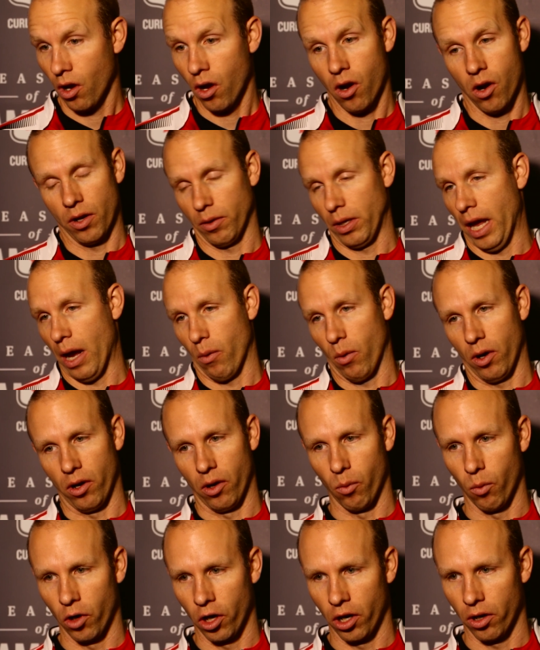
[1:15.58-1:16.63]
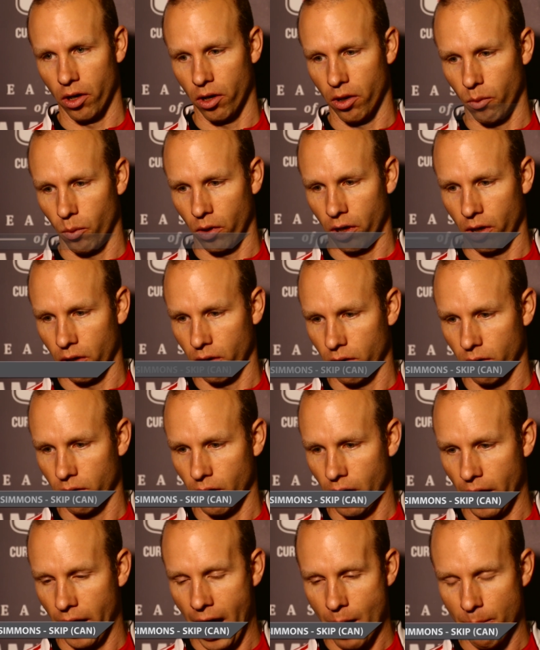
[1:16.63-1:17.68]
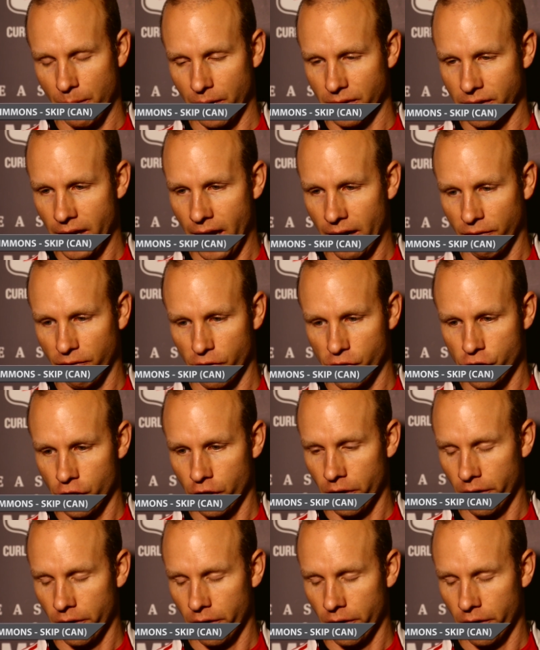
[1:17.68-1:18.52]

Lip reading: Oh yeah, we're happy as heck for sure.